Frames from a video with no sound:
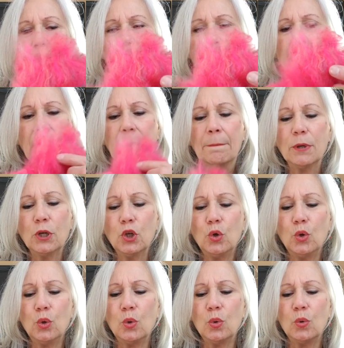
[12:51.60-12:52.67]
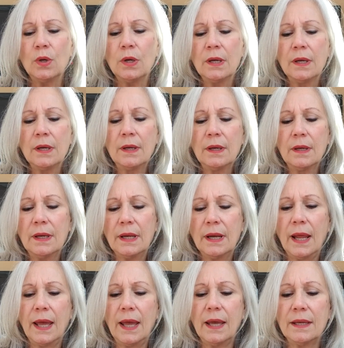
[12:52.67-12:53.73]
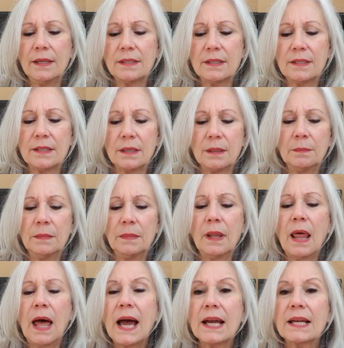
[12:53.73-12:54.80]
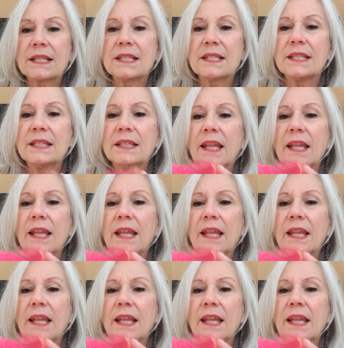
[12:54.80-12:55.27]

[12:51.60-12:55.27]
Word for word: bamboo. It has some locks in